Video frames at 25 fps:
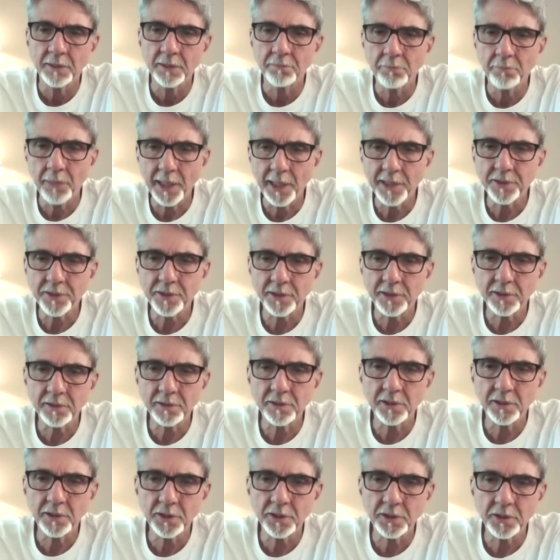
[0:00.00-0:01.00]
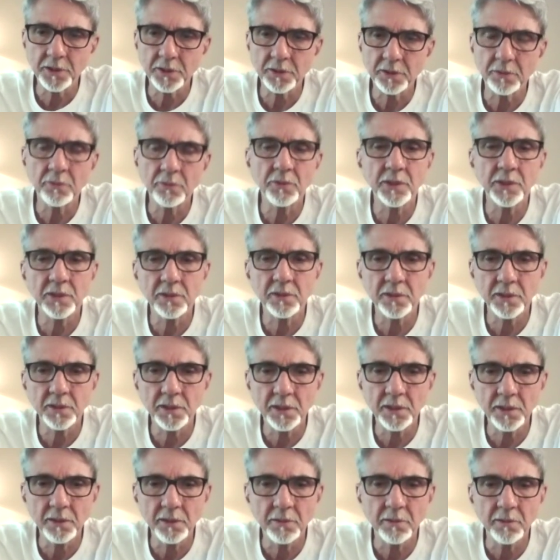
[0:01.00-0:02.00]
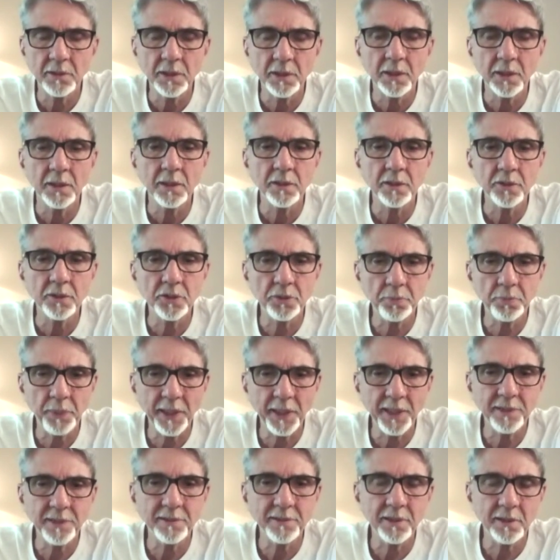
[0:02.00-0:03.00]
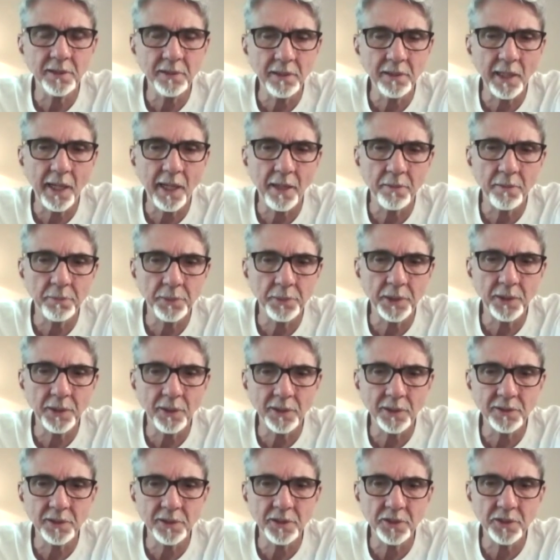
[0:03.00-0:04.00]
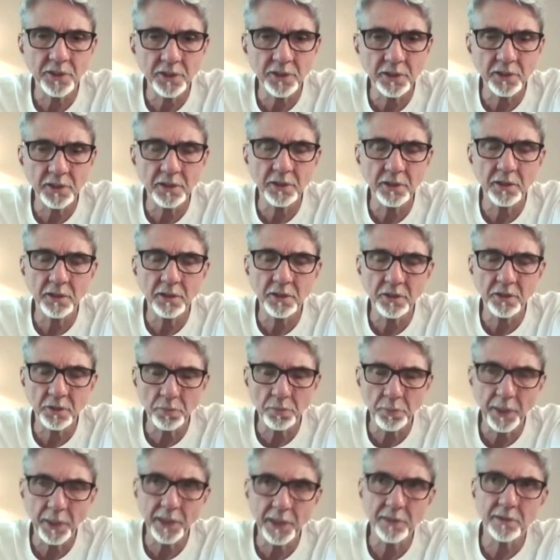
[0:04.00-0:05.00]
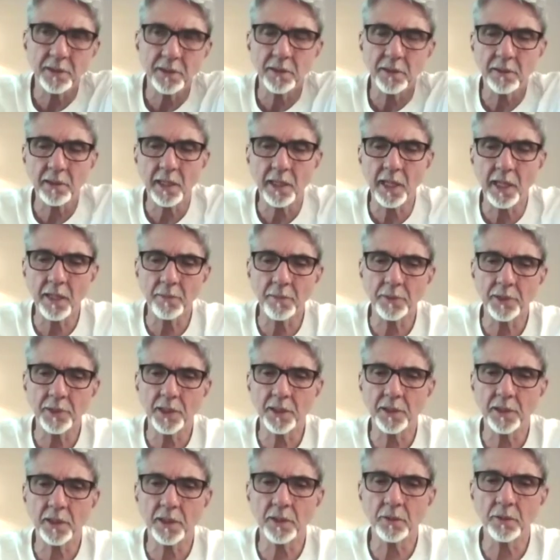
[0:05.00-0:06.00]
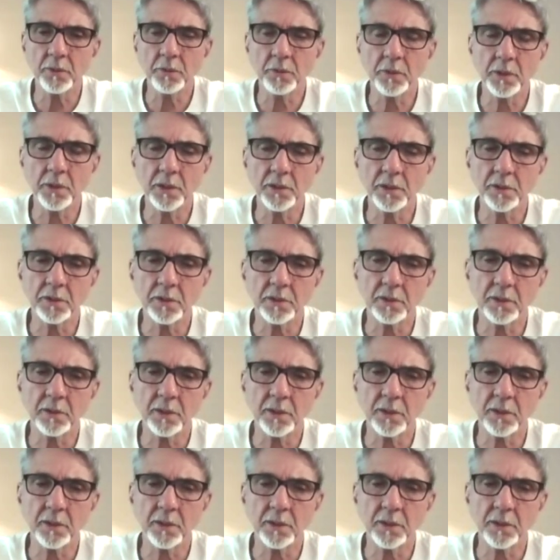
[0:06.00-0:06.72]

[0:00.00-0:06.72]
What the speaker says: must exist within space and time, because it is in space and time that the gunas,